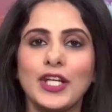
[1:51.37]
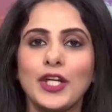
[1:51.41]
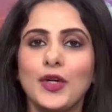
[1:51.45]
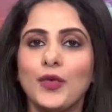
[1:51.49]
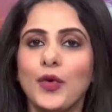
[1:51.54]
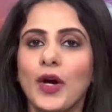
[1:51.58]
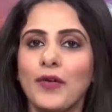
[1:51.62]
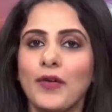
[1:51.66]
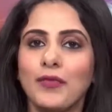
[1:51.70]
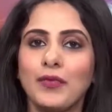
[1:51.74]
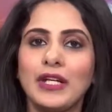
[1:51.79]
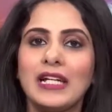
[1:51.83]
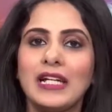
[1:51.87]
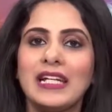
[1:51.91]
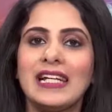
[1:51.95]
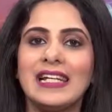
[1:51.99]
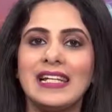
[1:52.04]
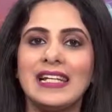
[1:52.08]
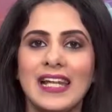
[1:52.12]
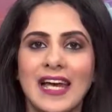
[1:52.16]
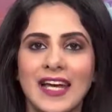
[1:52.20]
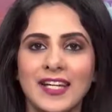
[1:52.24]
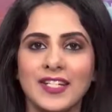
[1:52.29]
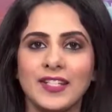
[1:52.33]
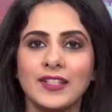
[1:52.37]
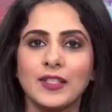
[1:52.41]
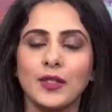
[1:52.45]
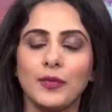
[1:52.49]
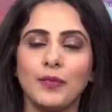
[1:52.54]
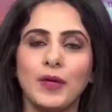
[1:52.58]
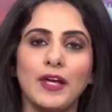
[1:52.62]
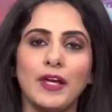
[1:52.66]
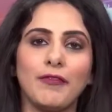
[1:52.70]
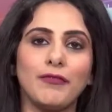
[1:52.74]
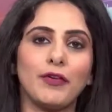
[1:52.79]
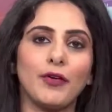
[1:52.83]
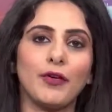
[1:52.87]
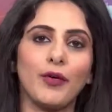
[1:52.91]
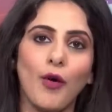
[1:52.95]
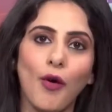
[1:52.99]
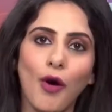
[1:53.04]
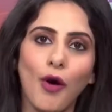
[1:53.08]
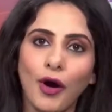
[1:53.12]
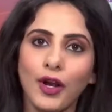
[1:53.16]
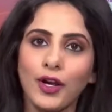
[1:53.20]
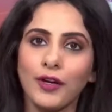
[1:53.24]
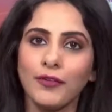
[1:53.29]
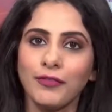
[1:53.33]
you have really led the way for
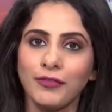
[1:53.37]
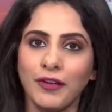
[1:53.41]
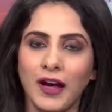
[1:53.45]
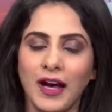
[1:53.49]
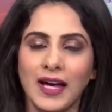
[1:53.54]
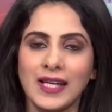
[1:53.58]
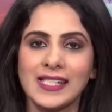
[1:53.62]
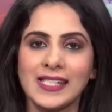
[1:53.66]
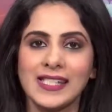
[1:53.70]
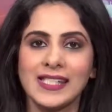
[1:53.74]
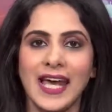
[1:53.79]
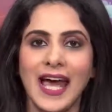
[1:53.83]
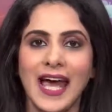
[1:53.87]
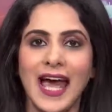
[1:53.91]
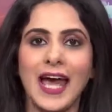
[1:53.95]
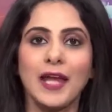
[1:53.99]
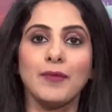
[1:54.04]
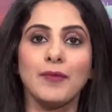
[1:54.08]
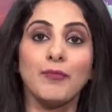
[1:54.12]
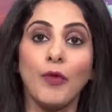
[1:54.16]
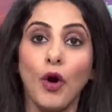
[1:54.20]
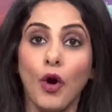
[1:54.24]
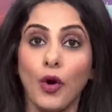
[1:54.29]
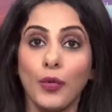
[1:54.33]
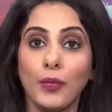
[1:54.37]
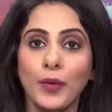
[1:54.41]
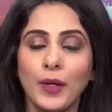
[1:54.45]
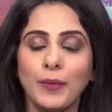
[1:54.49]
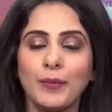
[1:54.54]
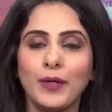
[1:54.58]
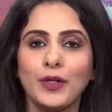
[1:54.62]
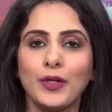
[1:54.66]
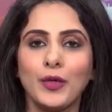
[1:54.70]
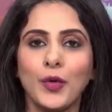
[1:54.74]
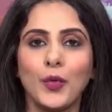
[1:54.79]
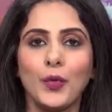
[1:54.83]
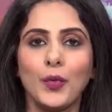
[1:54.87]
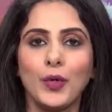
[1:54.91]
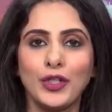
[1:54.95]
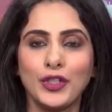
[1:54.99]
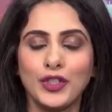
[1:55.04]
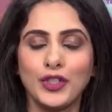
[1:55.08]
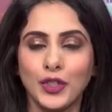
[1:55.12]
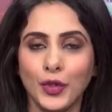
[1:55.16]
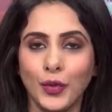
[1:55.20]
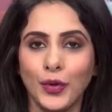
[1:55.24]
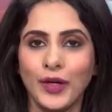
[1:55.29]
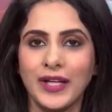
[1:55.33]
all of us and more women who will
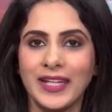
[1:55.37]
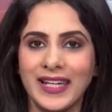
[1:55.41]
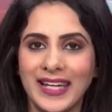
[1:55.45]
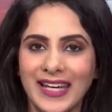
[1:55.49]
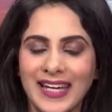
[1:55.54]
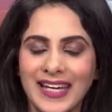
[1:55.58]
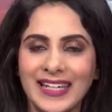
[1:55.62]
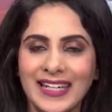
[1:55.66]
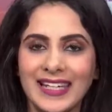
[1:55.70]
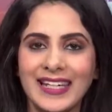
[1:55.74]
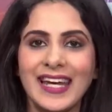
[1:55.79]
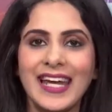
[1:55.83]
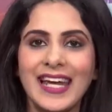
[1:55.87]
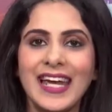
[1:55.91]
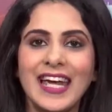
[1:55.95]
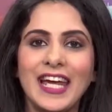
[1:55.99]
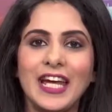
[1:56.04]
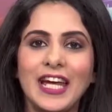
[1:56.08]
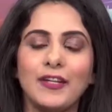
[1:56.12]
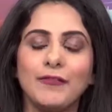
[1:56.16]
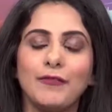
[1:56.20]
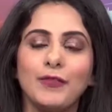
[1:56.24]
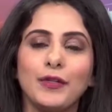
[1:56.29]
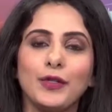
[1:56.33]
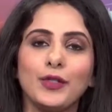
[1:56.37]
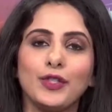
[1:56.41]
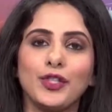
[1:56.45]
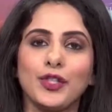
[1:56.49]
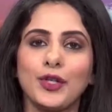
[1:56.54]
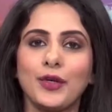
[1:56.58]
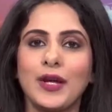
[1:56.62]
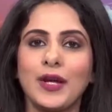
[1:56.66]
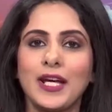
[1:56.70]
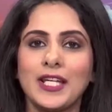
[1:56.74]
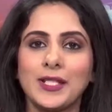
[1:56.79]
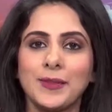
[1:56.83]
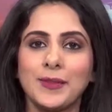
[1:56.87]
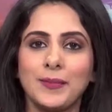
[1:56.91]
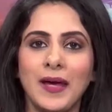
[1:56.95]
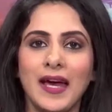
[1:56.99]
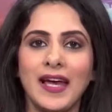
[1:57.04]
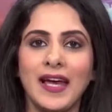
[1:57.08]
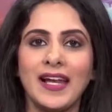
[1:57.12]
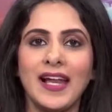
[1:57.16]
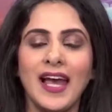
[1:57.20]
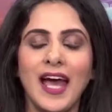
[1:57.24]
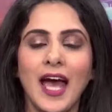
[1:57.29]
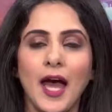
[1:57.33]
join in future as
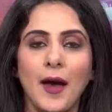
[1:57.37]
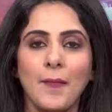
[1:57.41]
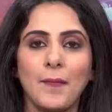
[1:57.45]
well